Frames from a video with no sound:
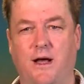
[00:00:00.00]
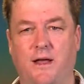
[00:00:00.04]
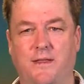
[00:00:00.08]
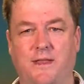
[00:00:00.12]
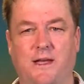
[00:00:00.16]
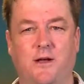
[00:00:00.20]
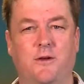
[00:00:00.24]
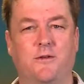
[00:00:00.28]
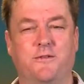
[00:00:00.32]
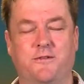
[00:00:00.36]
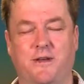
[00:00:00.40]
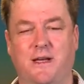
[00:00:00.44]
And they
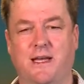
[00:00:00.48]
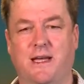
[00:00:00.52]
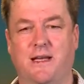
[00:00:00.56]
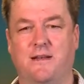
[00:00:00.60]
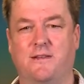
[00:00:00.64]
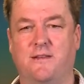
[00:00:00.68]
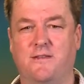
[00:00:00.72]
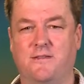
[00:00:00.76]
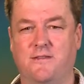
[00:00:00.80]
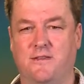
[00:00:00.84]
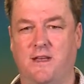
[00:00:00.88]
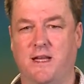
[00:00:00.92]
also get
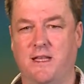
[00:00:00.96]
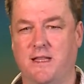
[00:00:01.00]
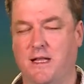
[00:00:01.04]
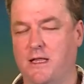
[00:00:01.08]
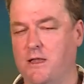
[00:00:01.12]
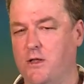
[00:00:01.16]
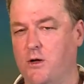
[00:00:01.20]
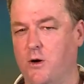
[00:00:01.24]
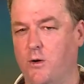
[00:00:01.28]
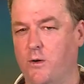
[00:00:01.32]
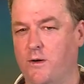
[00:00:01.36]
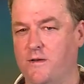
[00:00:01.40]
to see that
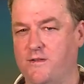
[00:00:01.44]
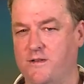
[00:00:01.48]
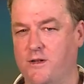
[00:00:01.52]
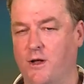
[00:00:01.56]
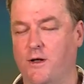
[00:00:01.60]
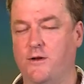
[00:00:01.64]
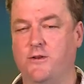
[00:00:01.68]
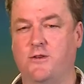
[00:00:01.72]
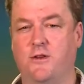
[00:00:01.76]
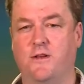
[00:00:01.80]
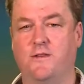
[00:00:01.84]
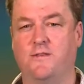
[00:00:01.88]
law is
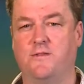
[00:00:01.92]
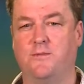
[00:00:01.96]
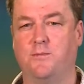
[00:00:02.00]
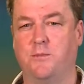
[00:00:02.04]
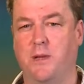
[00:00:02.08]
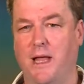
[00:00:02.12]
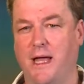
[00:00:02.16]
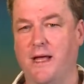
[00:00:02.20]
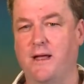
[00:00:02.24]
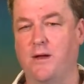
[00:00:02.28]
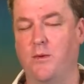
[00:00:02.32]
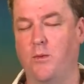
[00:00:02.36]
not just
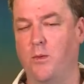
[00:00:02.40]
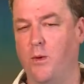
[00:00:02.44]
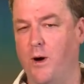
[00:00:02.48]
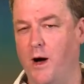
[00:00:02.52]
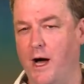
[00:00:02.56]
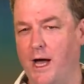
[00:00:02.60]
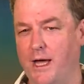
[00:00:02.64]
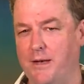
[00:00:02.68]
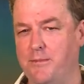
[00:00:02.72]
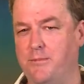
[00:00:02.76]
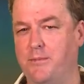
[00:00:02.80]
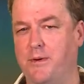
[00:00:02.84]
black and
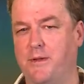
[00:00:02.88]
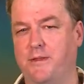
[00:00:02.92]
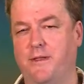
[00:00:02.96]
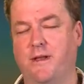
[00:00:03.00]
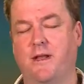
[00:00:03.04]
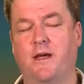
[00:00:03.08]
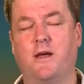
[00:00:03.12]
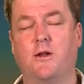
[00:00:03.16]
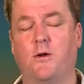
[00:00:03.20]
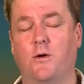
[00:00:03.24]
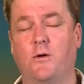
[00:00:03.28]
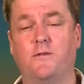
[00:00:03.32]
white, but that
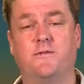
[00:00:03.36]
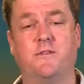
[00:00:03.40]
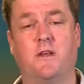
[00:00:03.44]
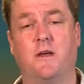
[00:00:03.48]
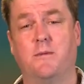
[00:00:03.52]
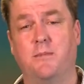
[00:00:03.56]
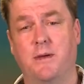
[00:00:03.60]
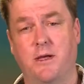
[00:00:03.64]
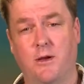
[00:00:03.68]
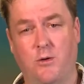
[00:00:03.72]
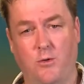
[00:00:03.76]
it can also be